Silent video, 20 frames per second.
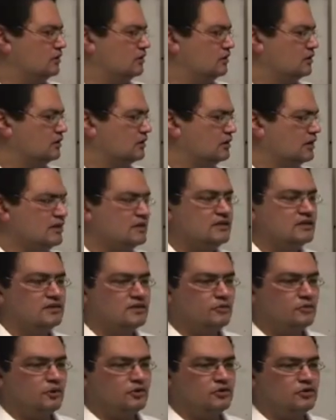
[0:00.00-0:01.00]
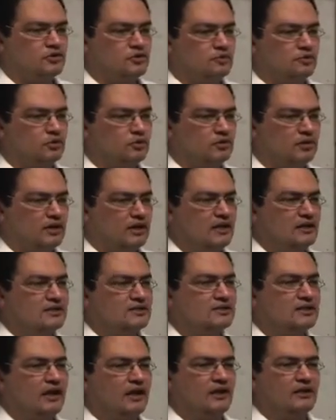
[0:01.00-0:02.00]
increasing the pressure support is
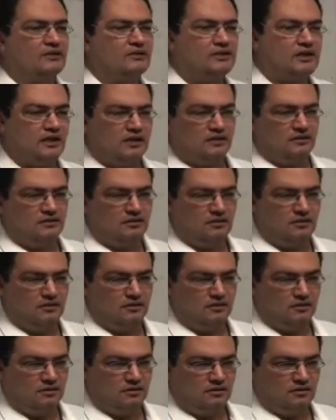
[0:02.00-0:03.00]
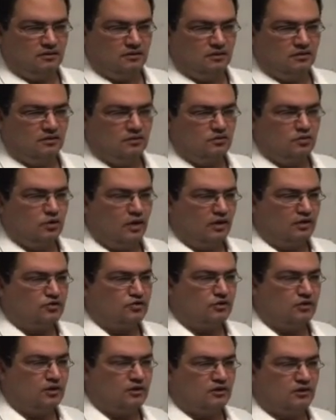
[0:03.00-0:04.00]
guaranteed to
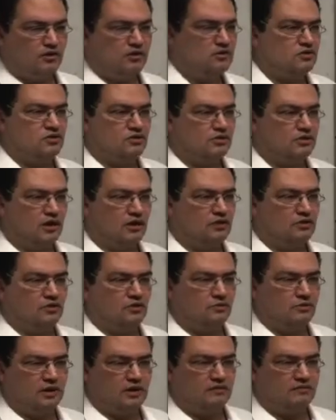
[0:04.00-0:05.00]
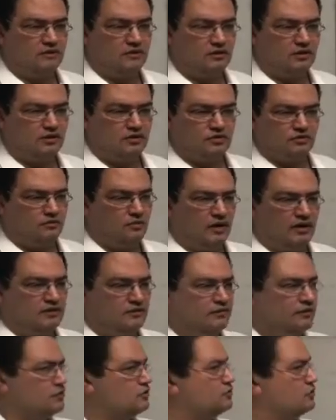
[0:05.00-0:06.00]
actually increase your minute ventilation by
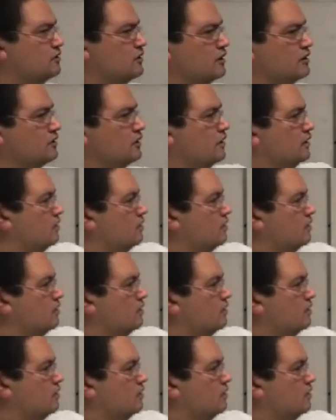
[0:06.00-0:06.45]
definition, right?